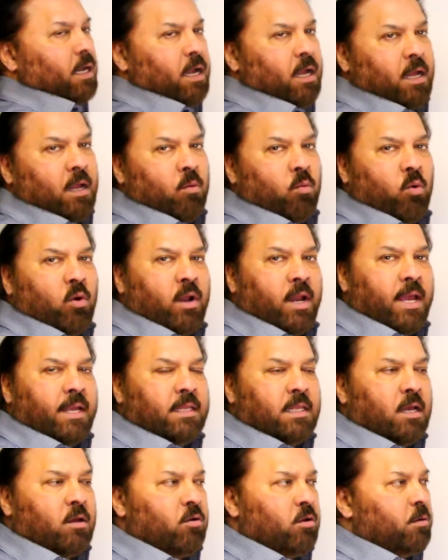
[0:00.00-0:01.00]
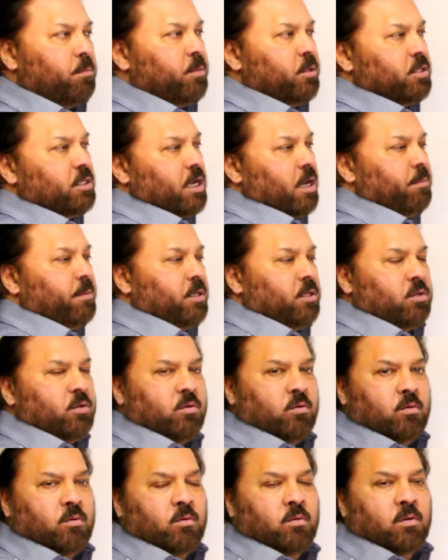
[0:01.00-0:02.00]
I will write down in Punjabi
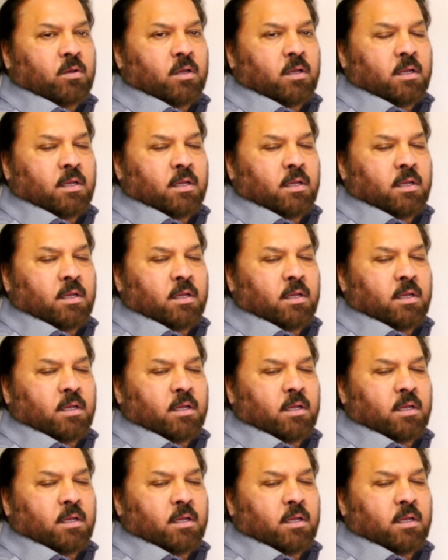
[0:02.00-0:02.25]
too.